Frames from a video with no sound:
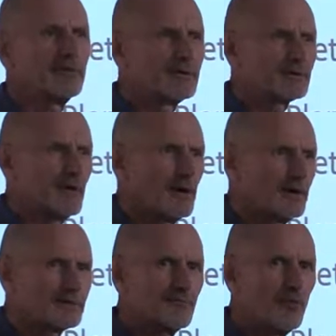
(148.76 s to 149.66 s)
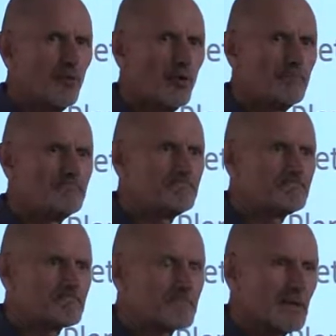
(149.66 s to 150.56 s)
criticised for
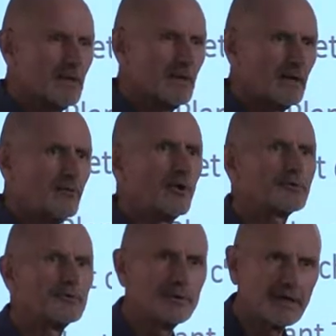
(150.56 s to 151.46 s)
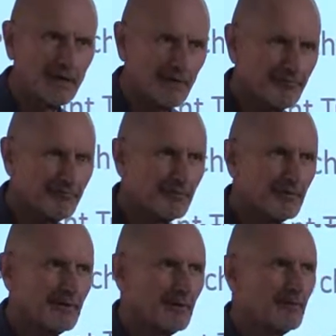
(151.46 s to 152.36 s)
not doing enough
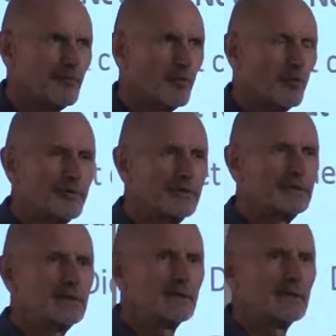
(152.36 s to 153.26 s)
for the